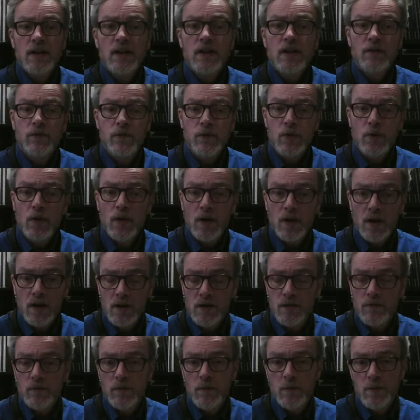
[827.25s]
If you are
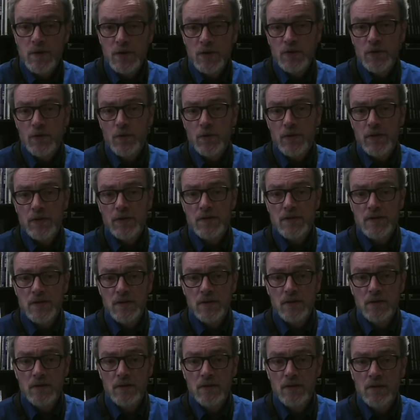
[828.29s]
unfamiliar with the
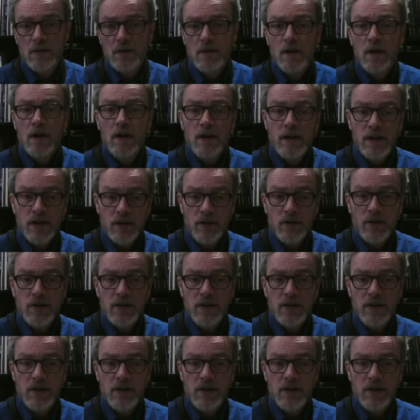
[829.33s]
tune, here